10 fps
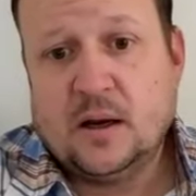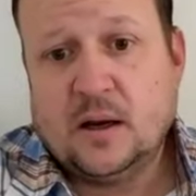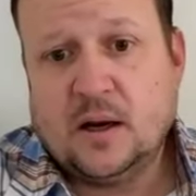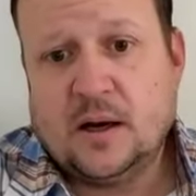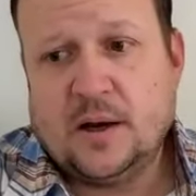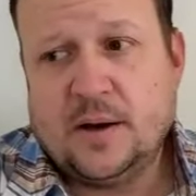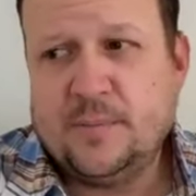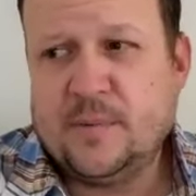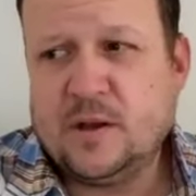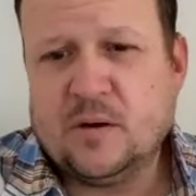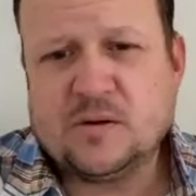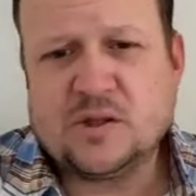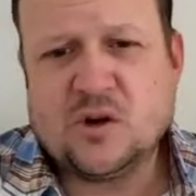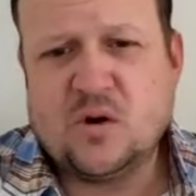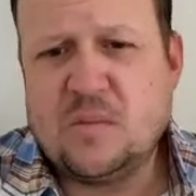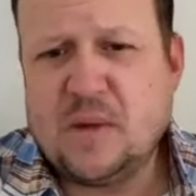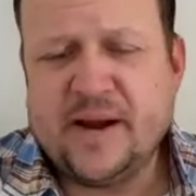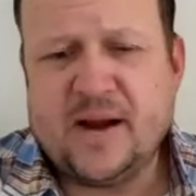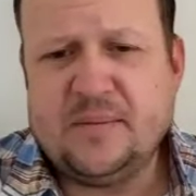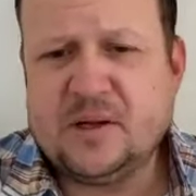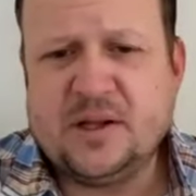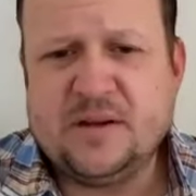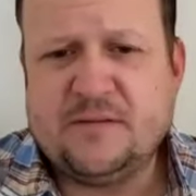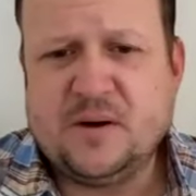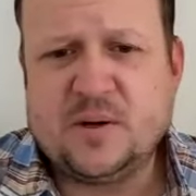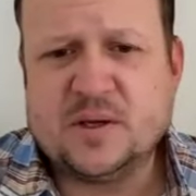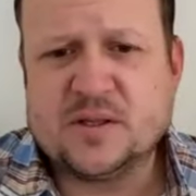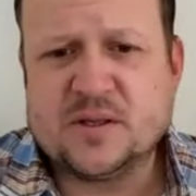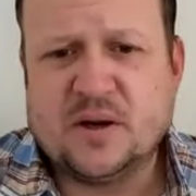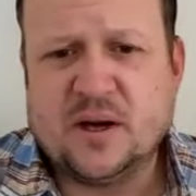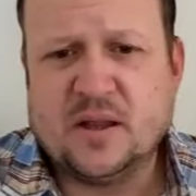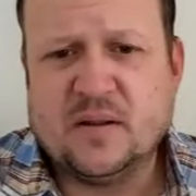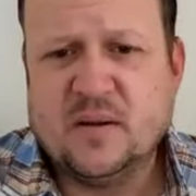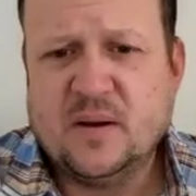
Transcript: so myopically focused on,